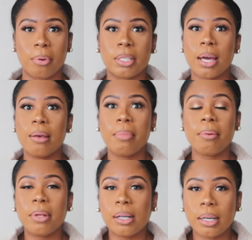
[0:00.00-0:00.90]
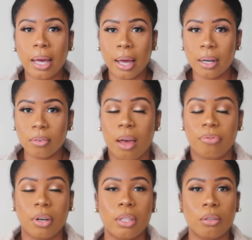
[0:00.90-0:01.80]
It's gonna make me look kind of, I
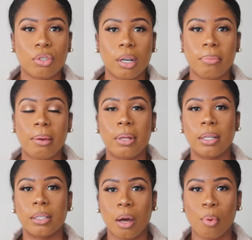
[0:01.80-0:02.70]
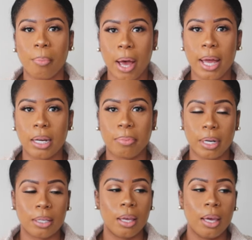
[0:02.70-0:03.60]
felt that it was gonna make me look double-minded, but
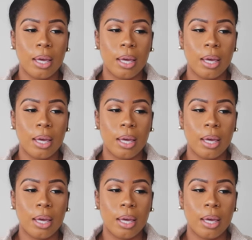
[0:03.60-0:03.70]
he,